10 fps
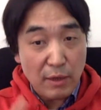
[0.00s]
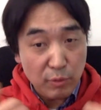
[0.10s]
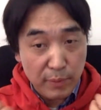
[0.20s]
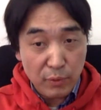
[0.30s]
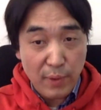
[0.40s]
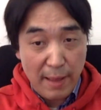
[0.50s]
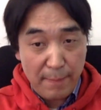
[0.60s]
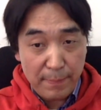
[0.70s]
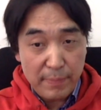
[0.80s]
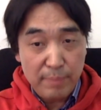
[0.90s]
how to program
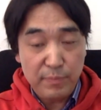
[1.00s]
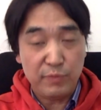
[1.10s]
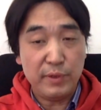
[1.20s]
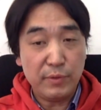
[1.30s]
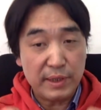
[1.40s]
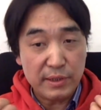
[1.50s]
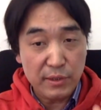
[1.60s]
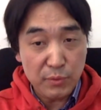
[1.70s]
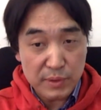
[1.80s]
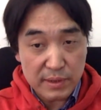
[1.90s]
before you can
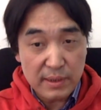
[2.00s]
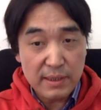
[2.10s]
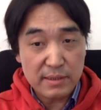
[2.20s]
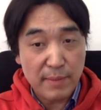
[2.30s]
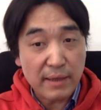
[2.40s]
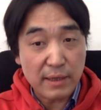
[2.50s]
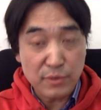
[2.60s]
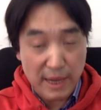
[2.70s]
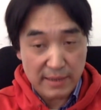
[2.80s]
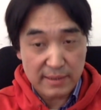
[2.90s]
use smart
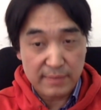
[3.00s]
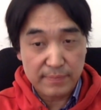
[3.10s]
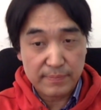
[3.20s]
contracts.